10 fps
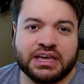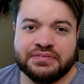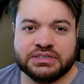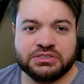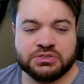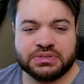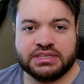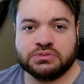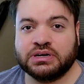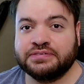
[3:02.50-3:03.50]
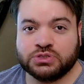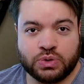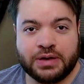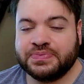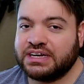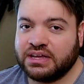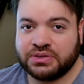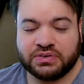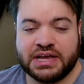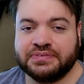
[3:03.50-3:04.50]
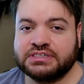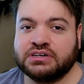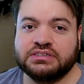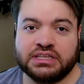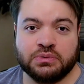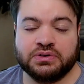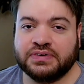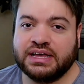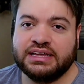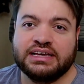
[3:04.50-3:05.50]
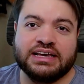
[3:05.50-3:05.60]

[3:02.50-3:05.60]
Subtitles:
issues with this one. I've swapped in other graphics cards, they work fine.